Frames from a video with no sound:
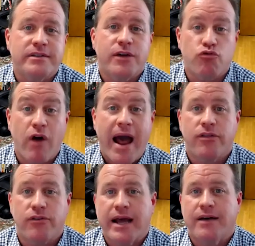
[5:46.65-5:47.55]
They'd
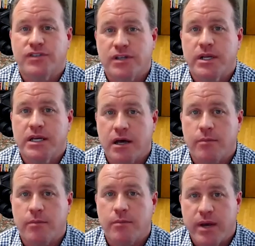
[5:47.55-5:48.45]
rather have somebody come
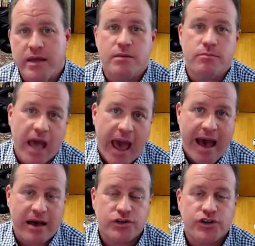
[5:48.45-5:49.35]
in, pay them
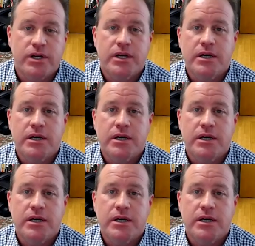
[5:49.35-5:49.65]
cash,